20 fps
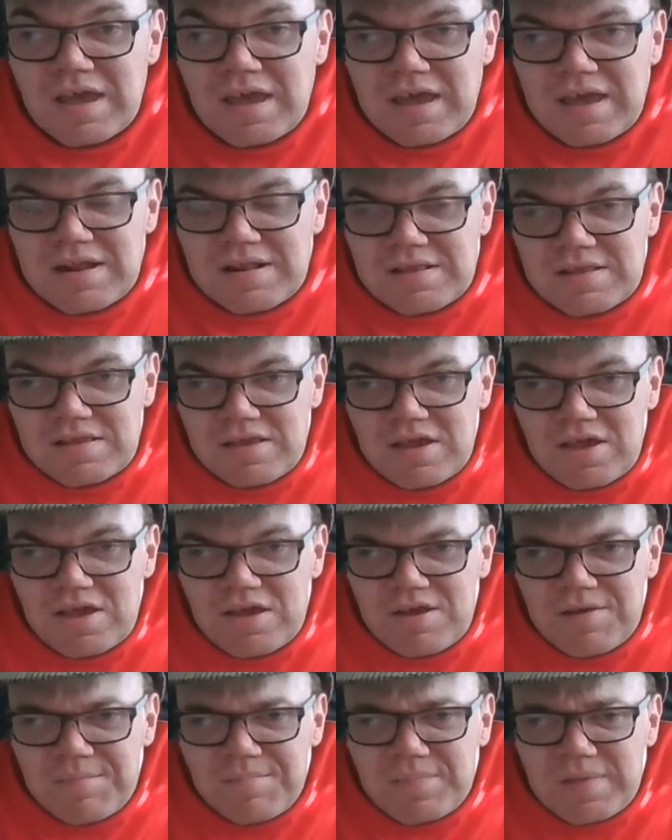in
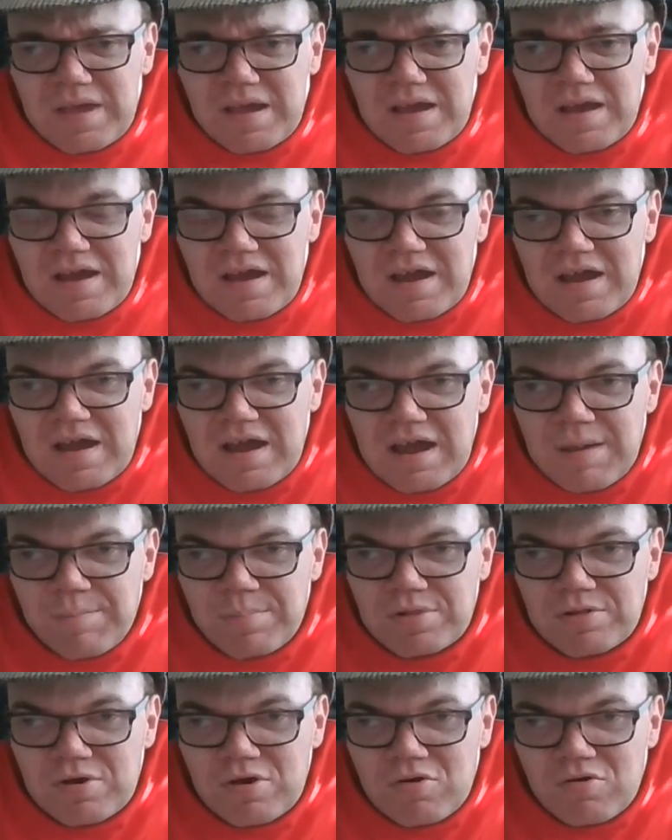the
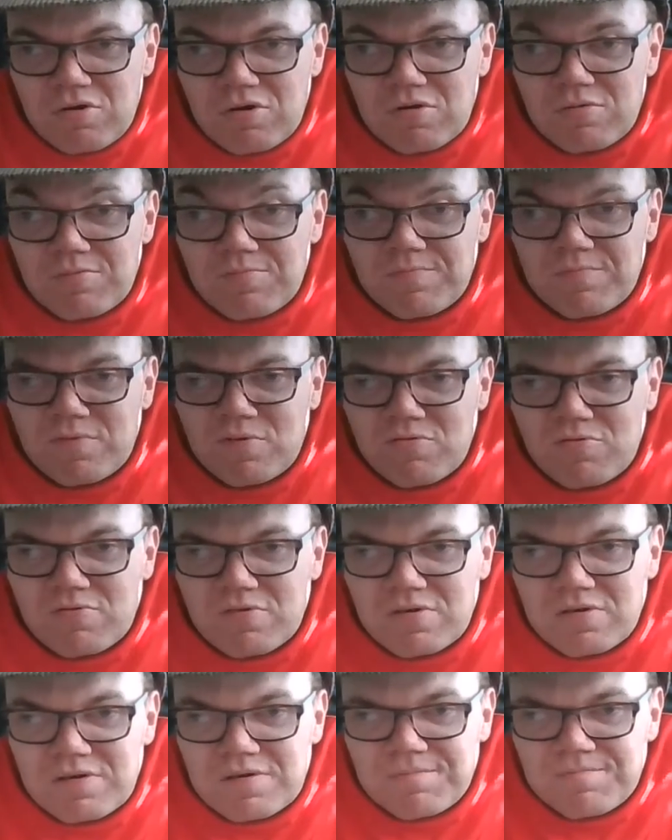episode, or who
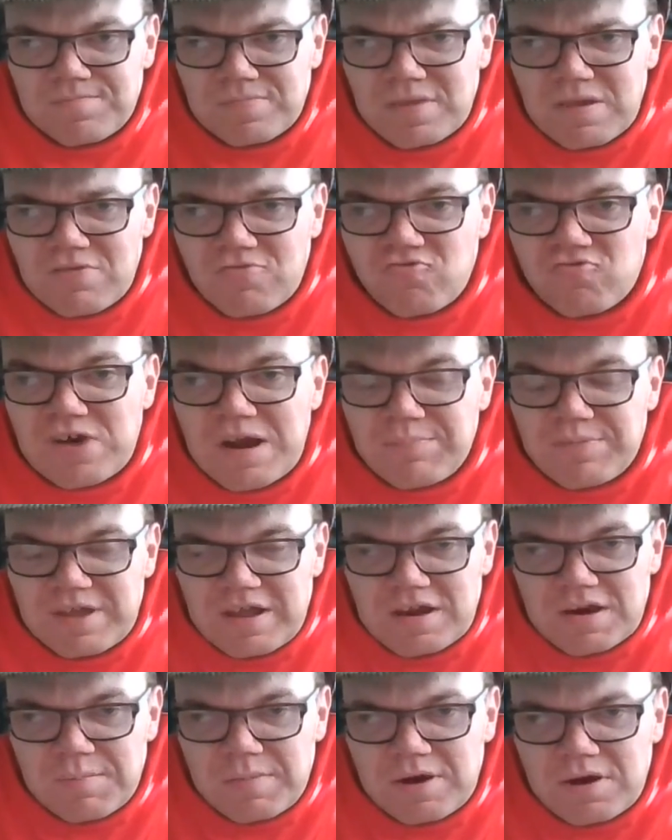are trapped
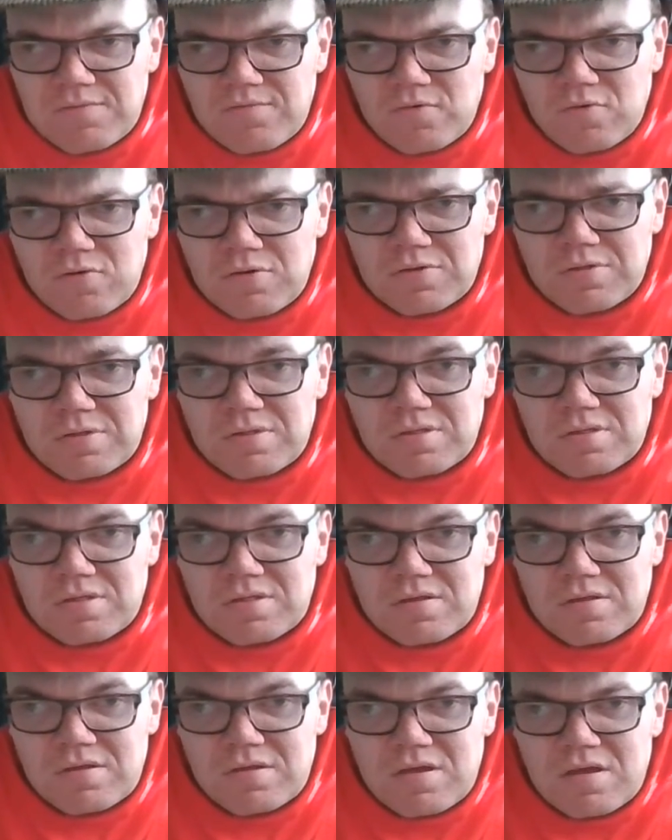in the
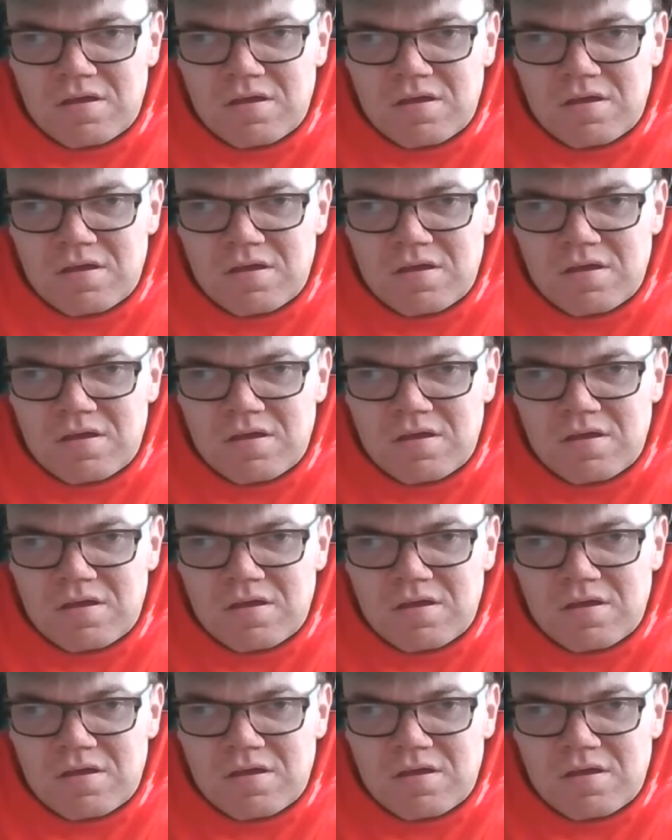mirrorverse.